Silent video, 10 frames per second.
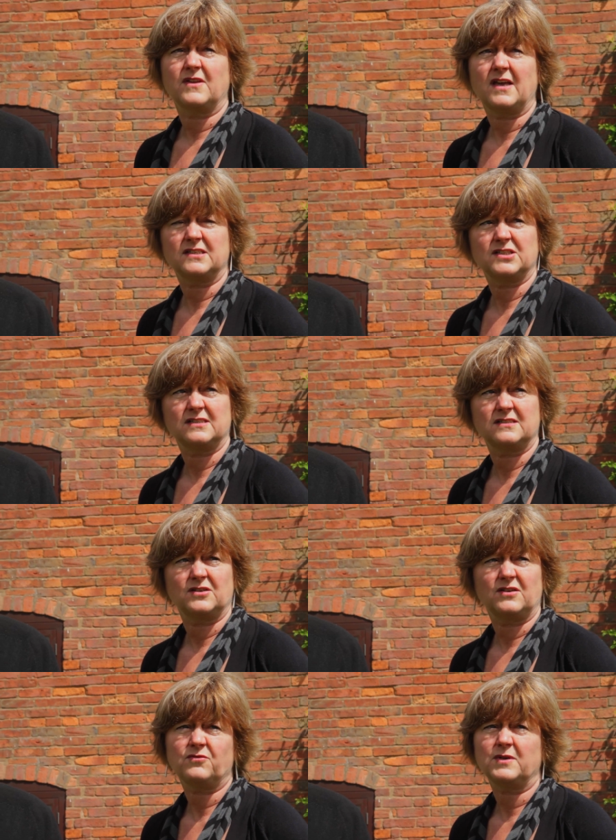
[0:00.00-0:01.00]
HS2,
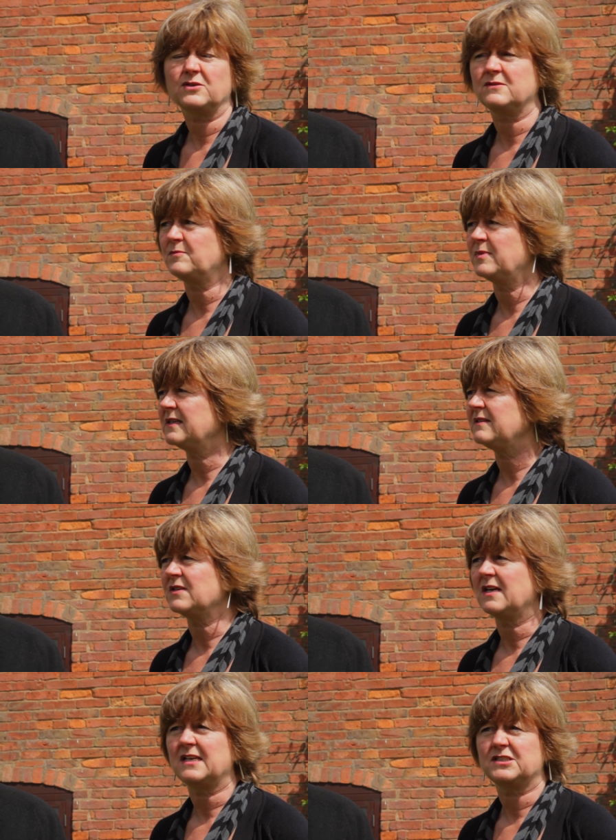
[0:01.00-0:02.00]
if we could believe
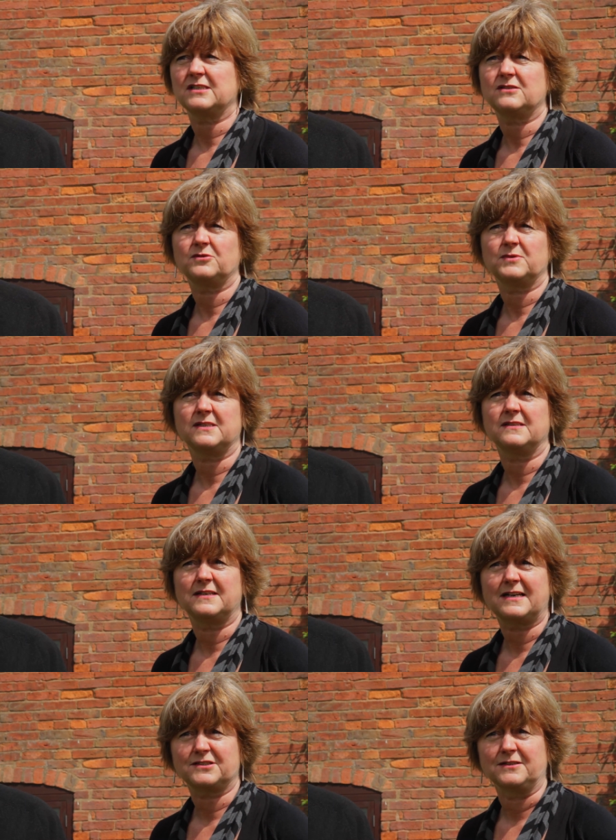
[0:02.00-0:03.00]
that HS2 was in the
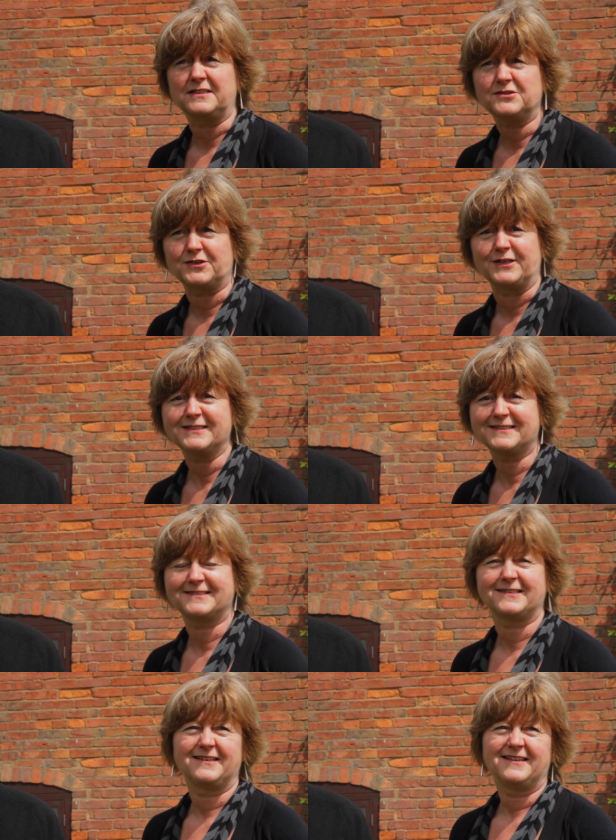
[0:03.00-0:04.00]
national
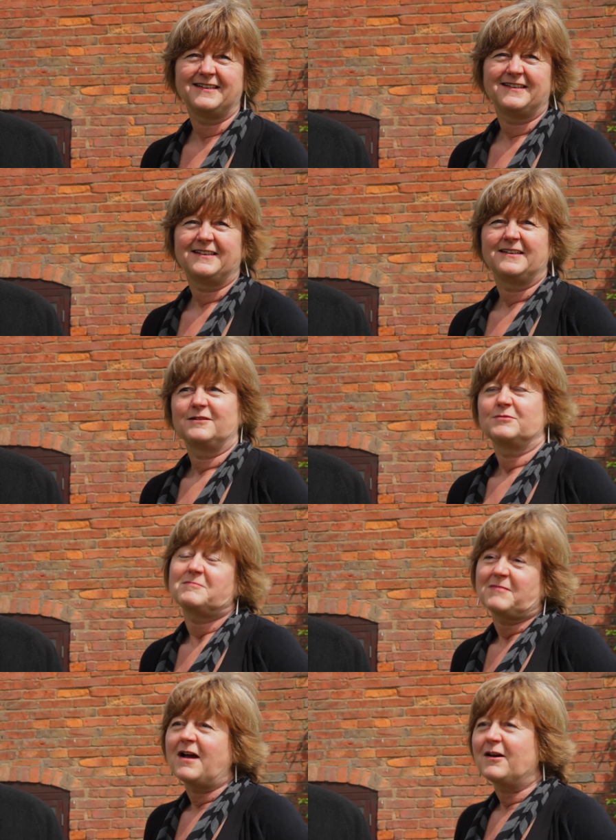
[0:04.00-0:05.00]
interest,
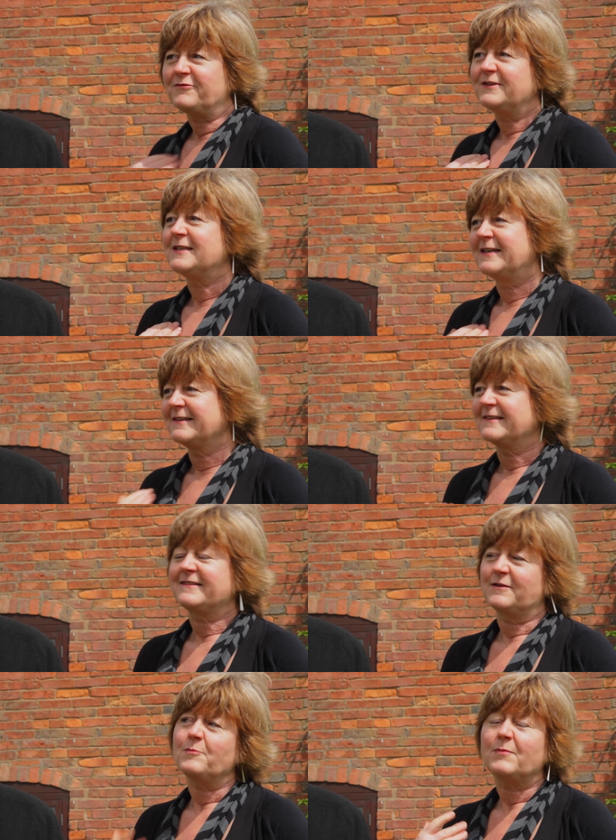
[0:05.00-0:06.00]
our
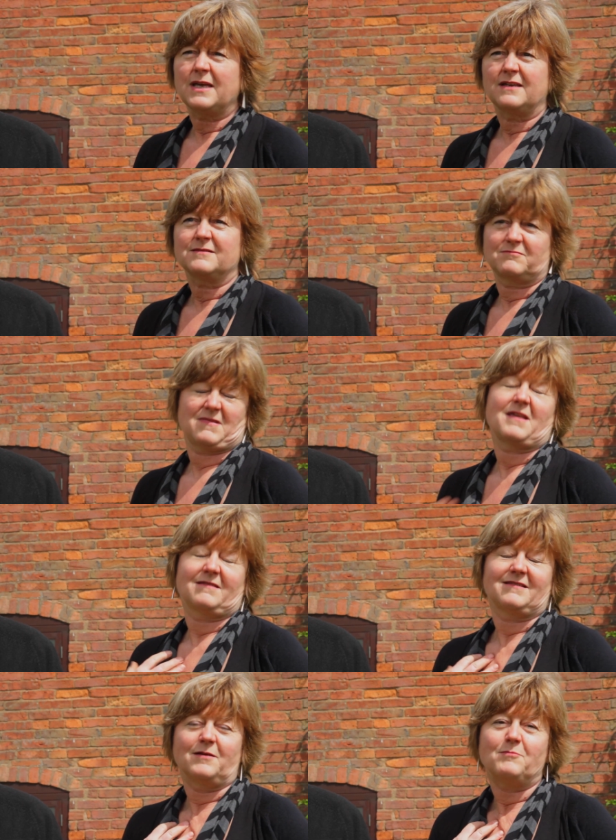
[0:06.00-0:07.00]
feelings may
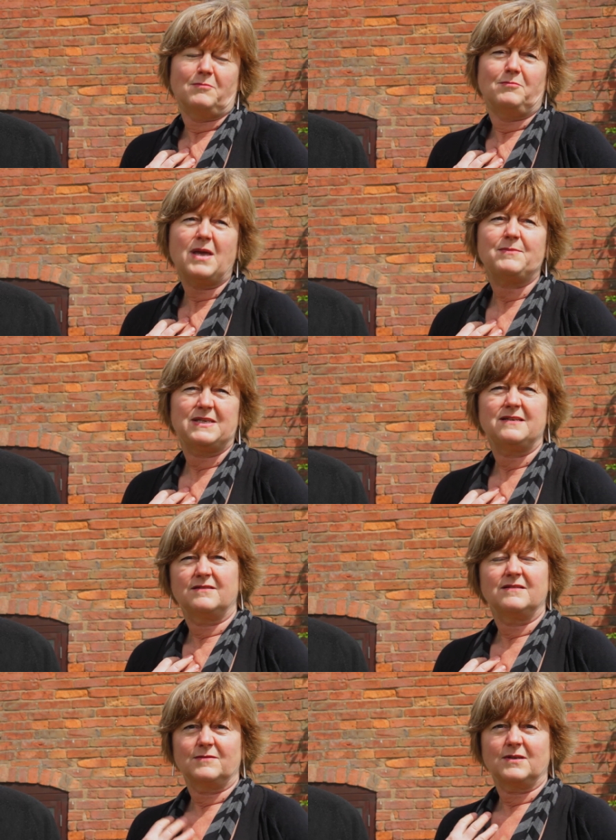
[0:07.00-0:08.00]
maybe
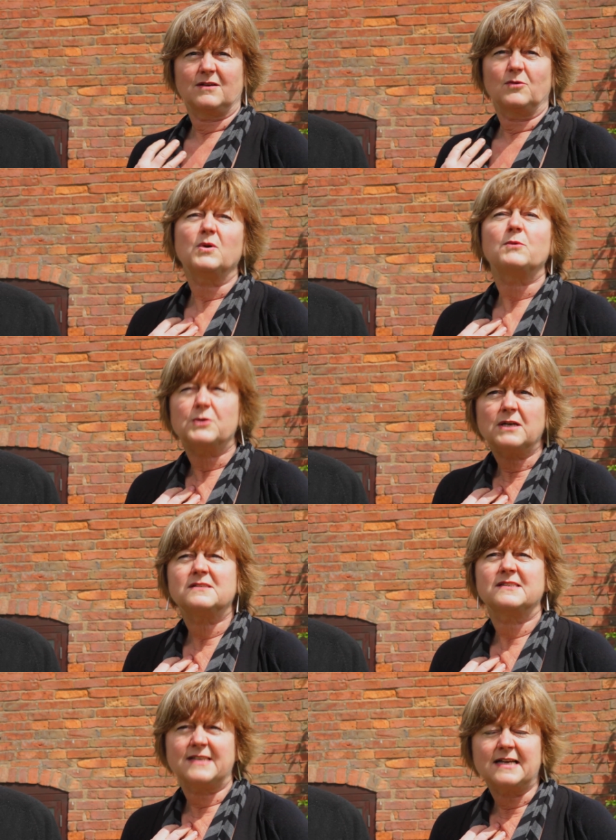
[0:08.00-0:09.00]
we would
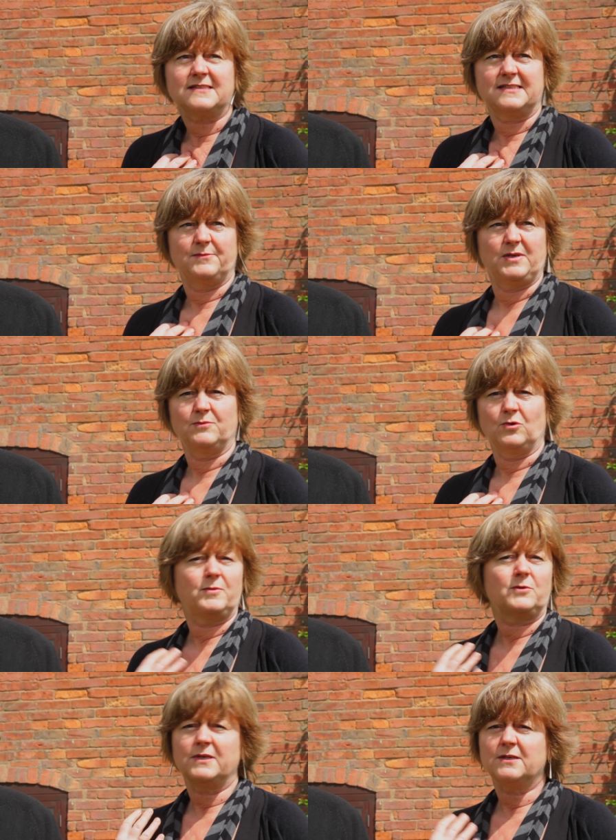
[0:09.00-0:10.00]
understand it a bit more,
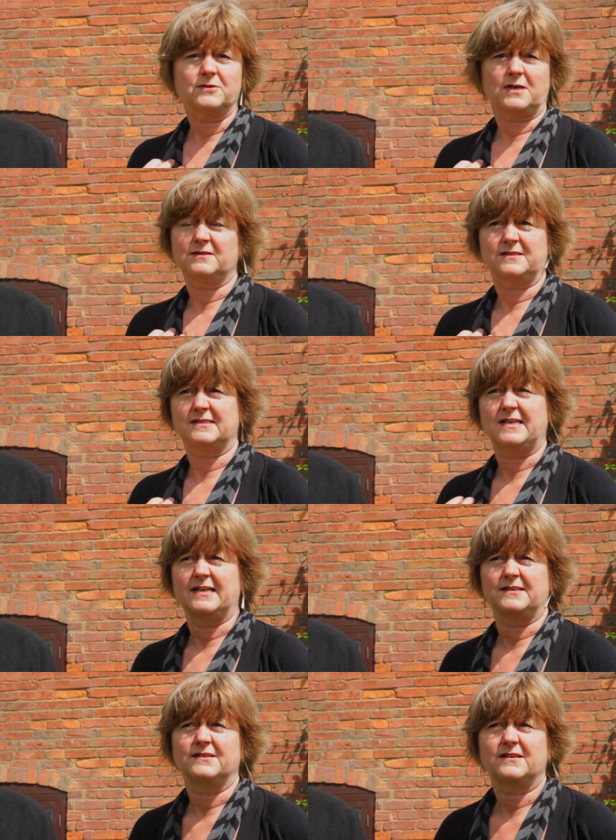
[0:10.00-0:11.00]
but we don't
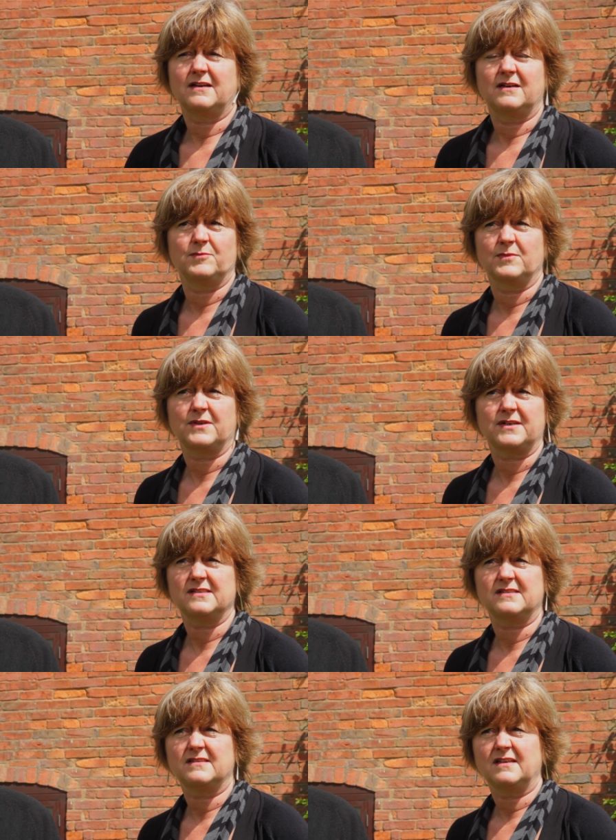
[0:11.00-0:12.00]
understand um, that
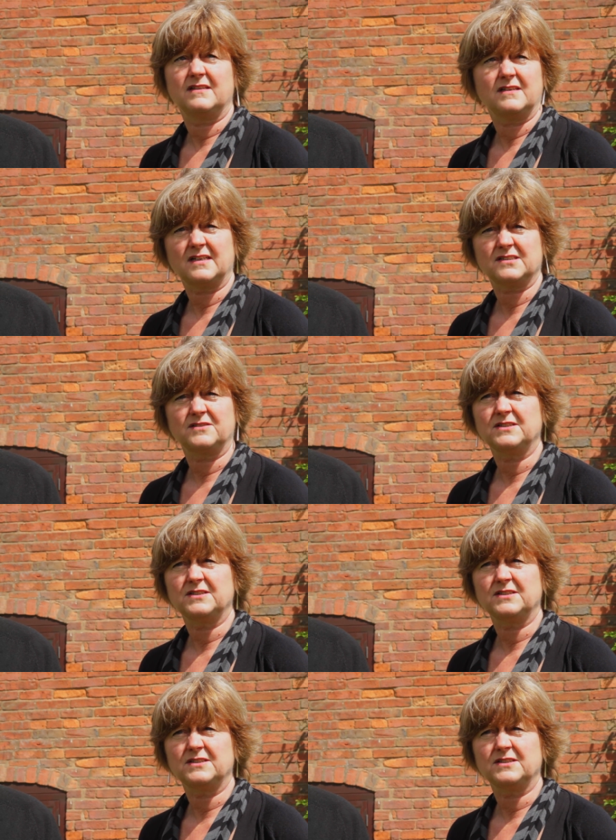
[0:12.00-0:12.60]
it's in the national